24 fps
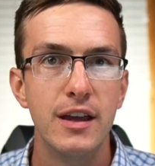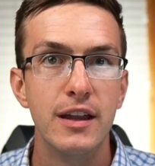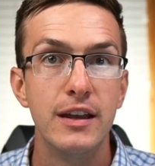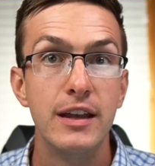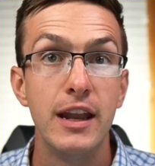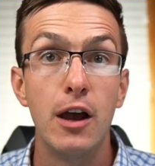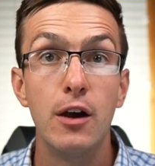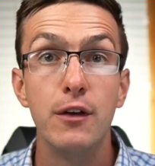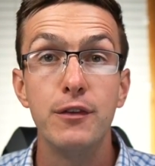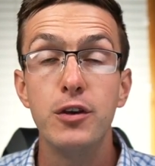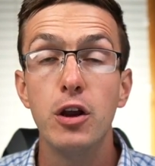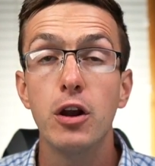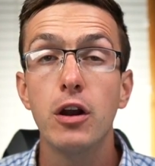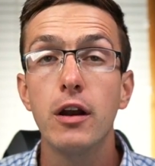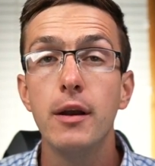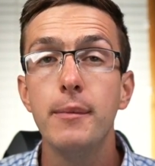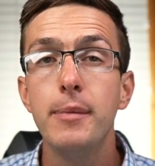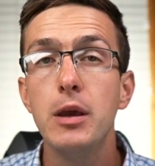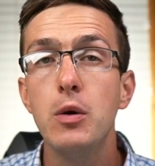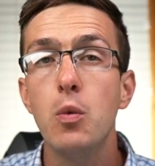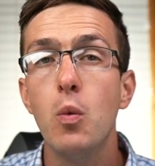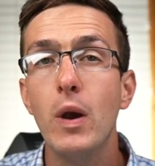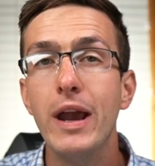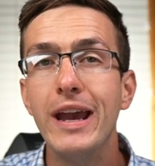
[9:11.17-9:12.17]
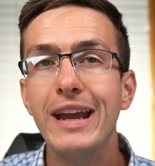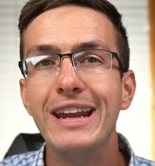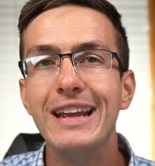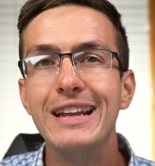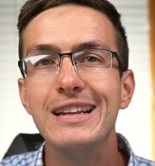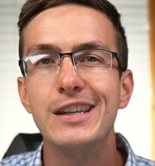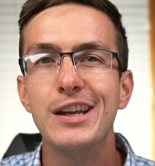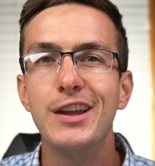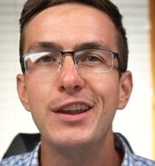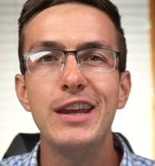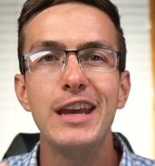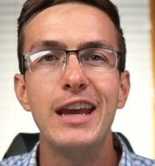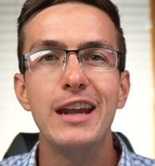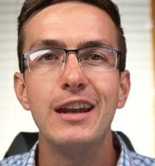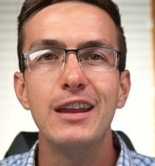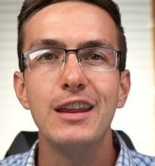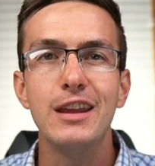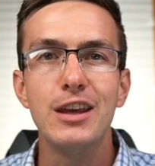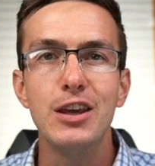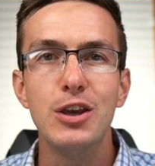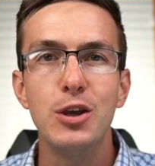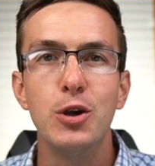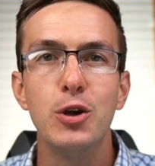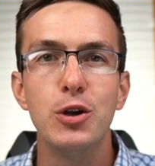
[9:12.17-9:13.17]
Now, if you're going to be waiting till the end of the
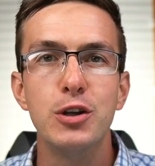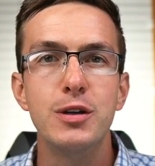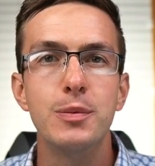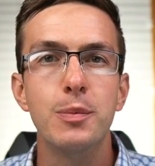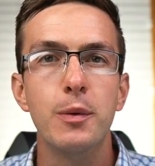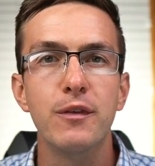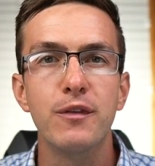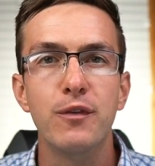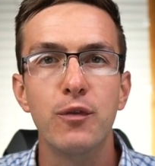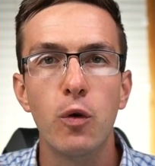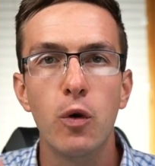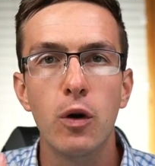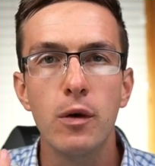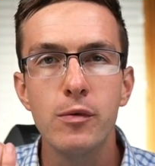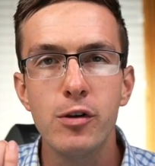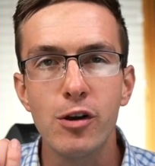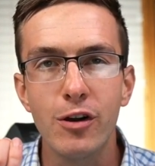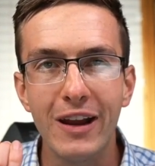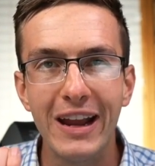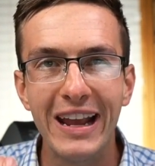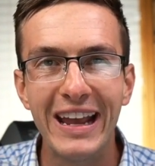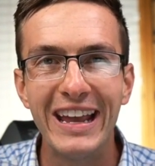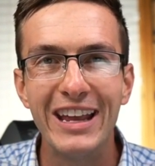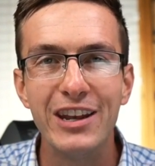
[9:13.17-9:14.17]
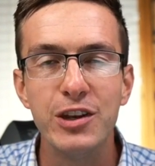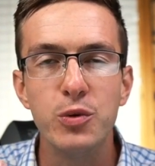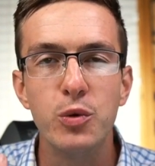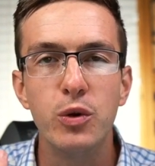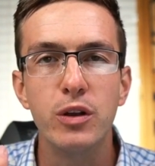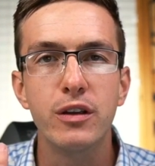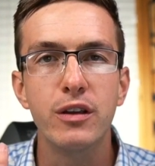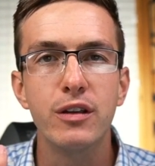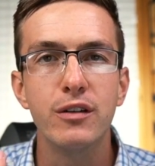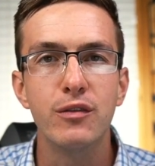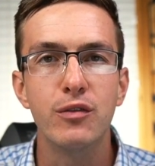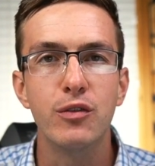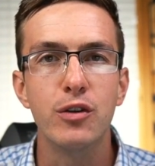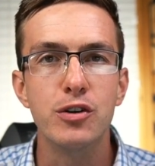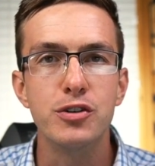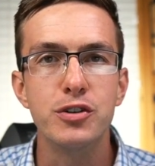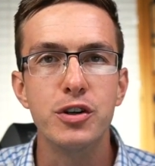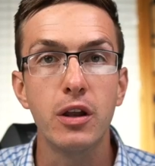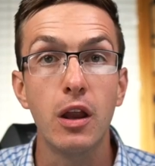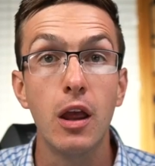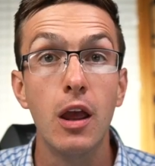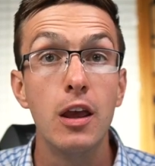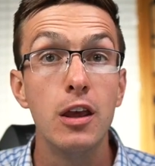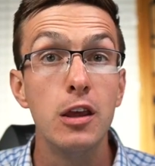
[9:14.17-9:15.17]
year to perform your annual
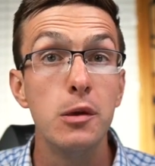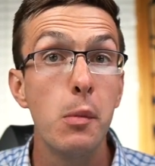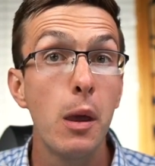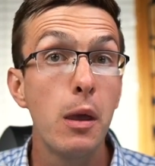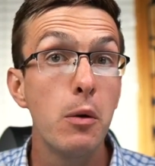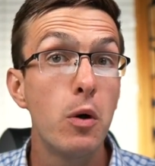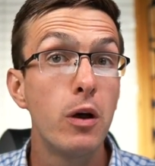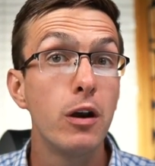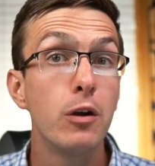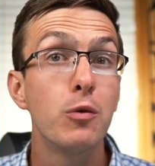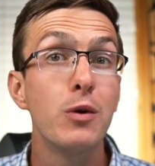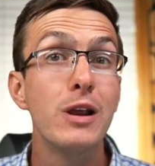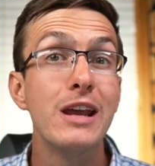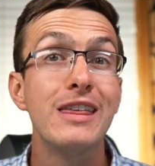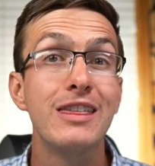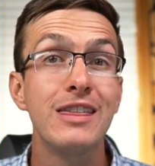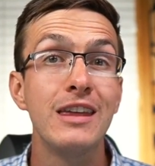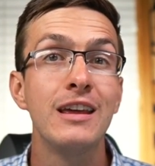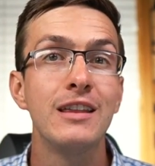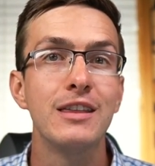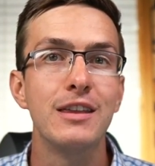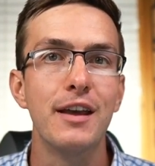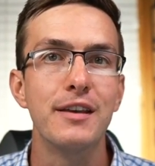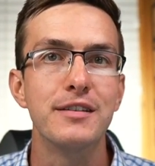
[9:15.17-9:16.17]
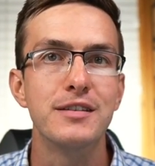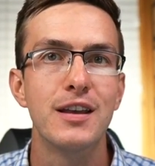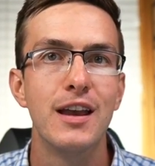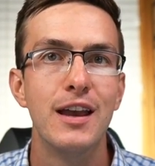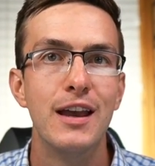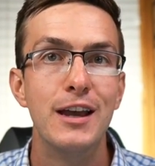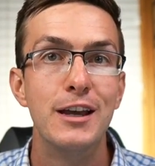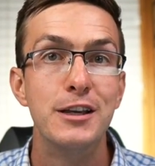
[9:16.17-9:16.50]
conversion, you may want to rethink this.